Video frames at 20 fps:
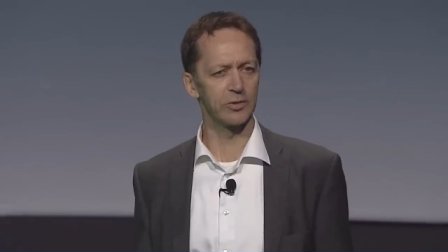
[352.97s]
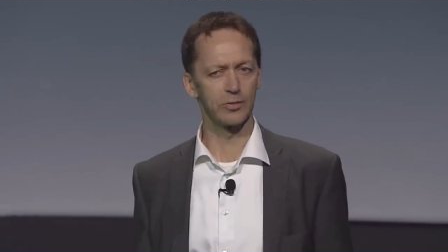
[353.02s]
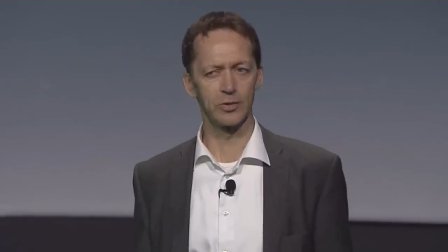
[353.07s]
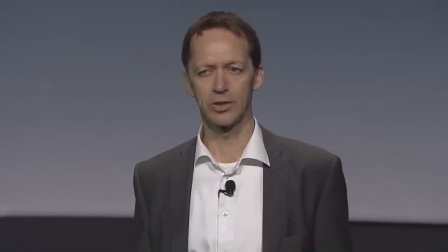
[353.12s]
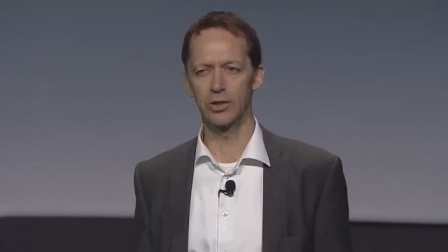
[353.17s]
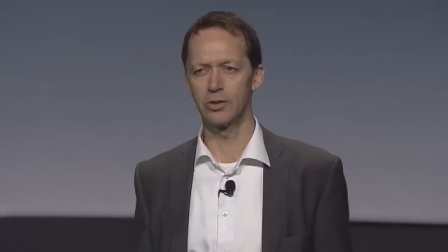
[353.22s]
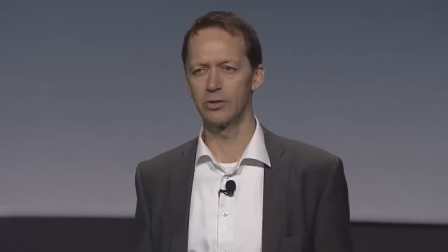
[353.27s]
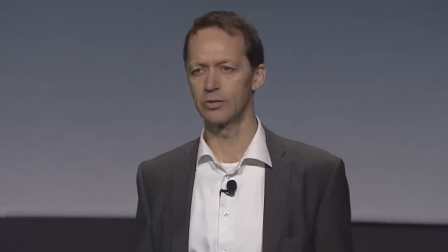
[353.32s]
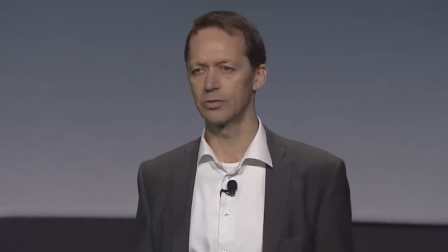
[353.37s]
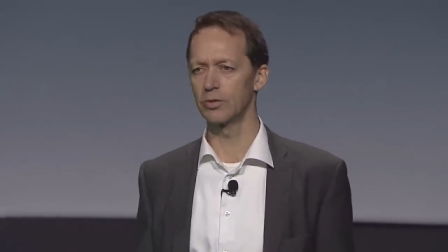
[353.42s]
for
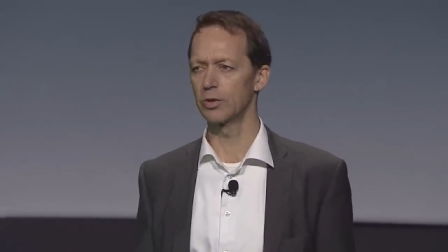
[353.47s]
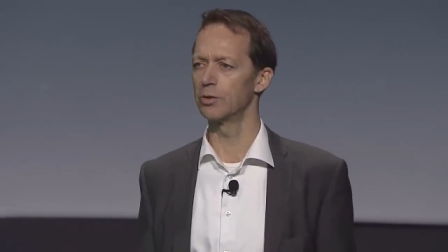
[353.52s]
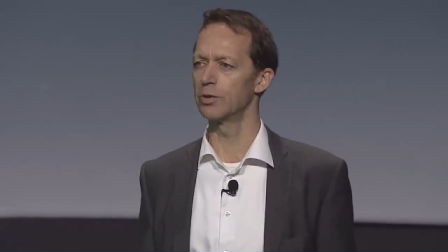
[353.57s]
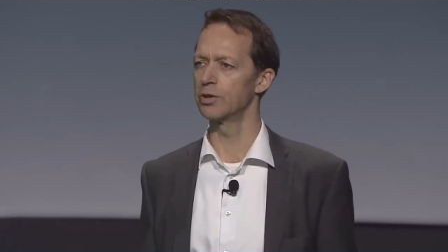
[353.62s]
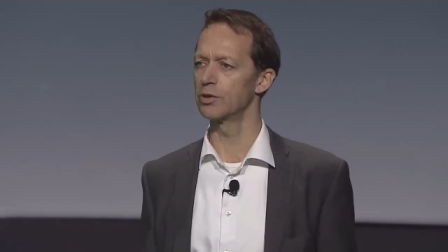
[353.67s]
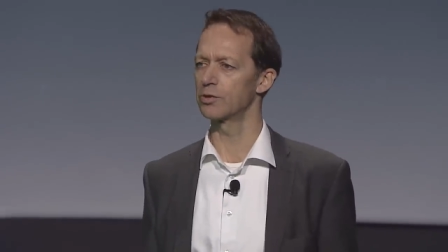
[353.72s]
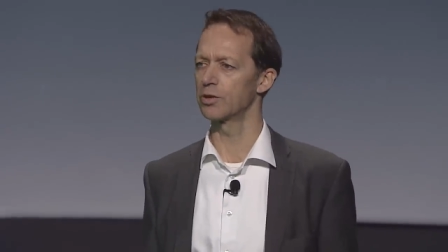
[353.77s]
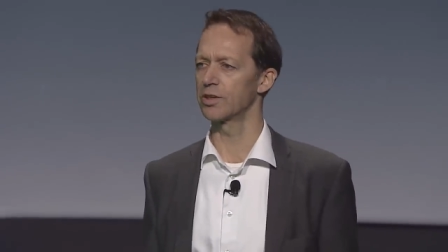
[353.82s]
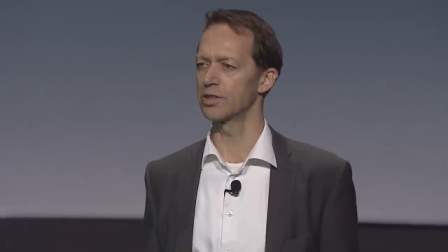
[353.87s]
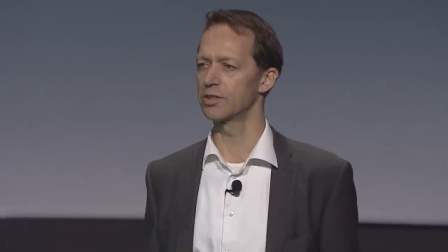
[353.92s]
those of you
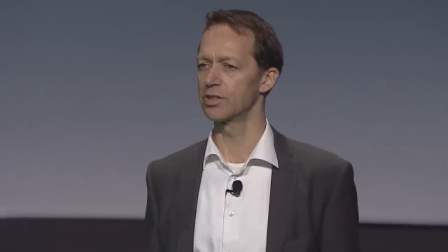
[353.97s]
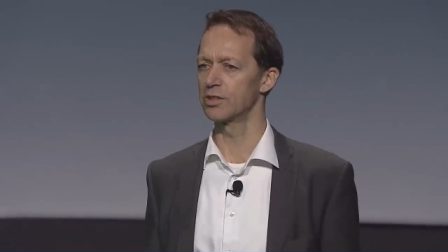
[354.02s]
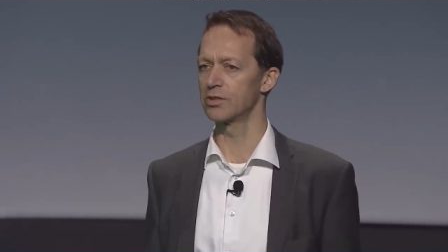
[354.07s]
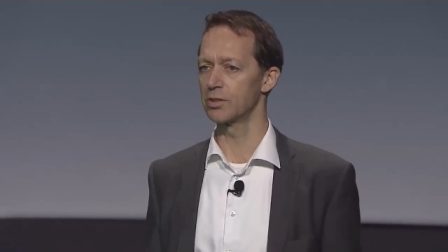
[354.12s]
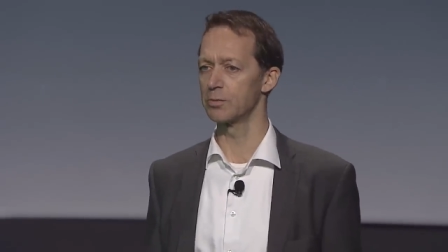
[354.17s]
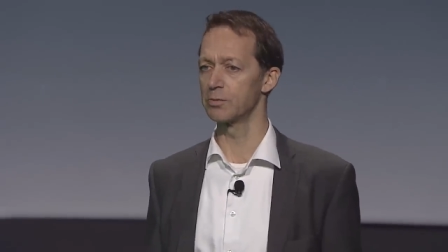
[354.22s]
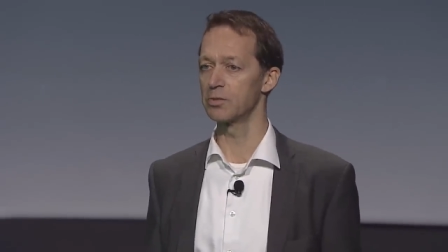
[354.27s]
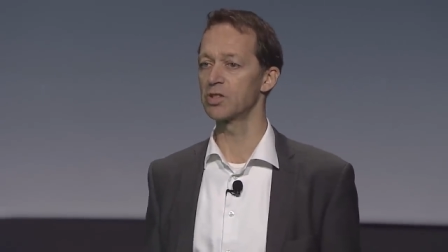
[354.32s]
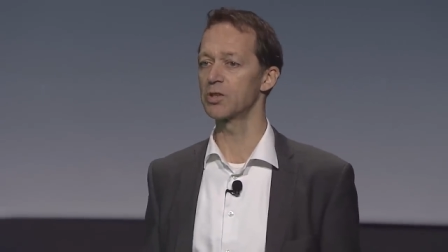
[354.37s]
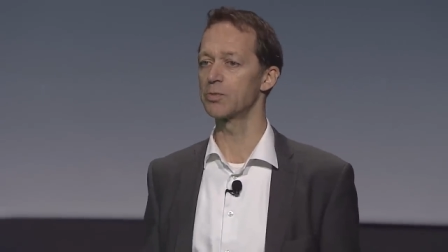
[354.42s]
interested,
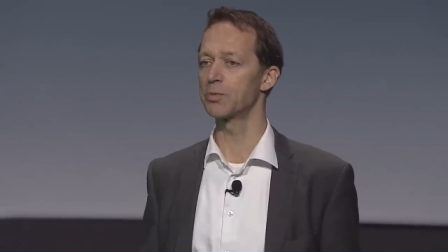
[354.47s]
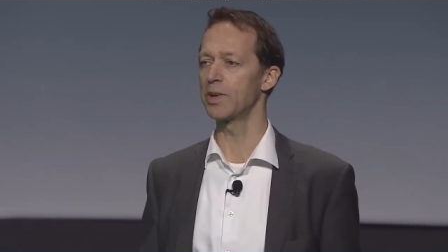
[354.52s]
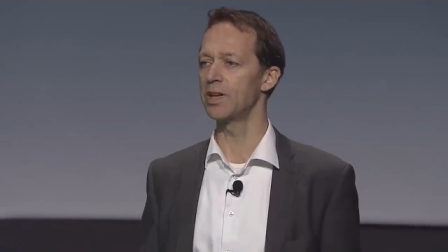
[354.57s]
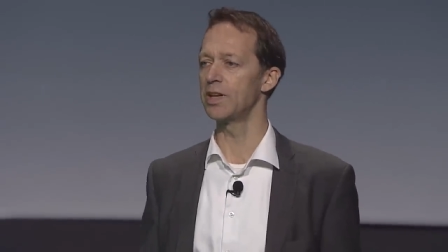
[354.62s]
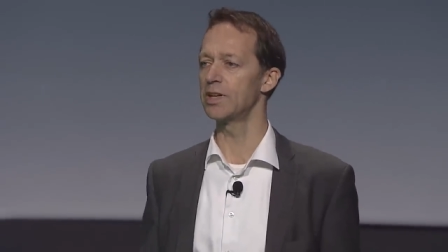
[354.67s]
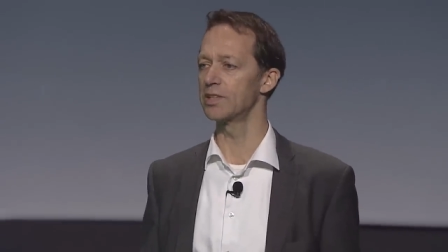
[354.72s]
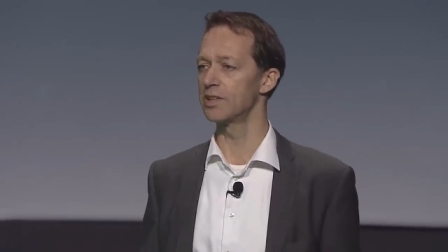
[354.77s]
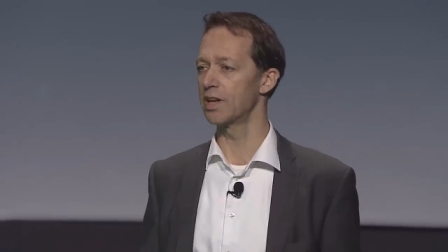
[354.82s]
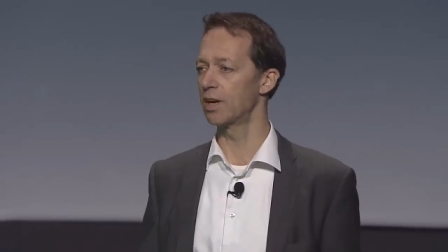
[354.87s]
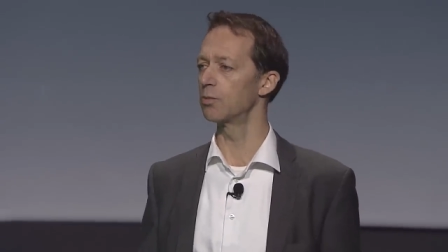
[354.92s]
some
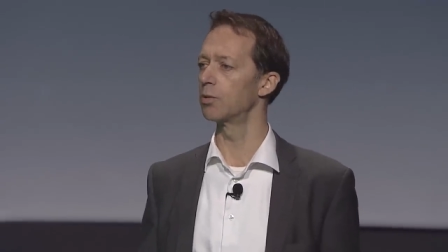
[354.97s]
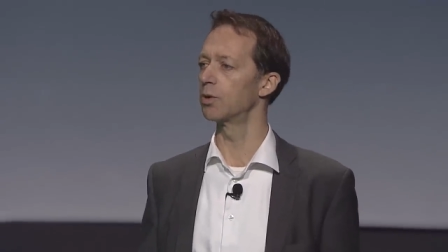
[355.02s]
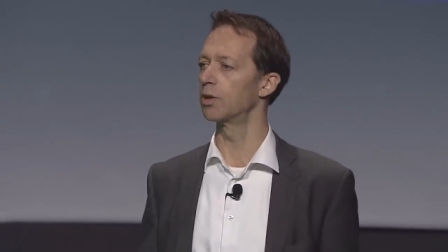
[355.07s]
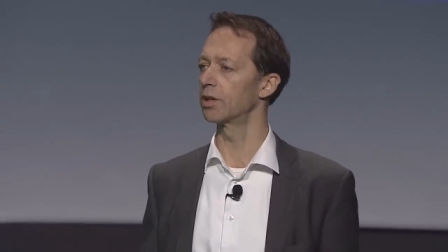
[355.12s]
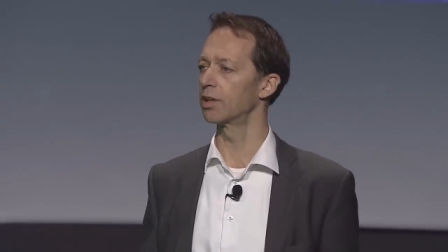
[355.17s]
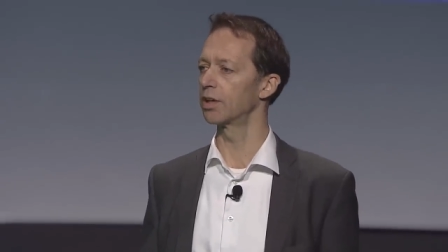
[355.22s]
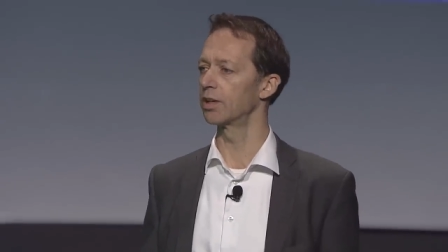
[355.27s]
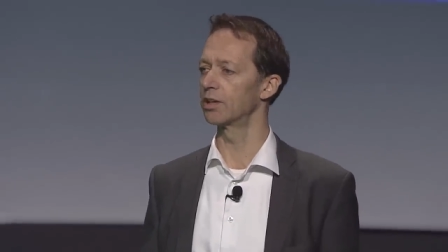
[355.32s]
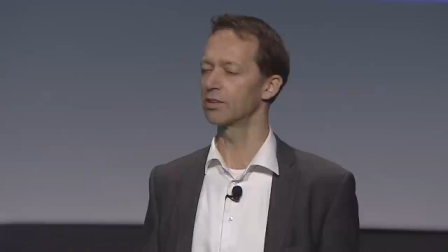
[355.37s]
speed networking.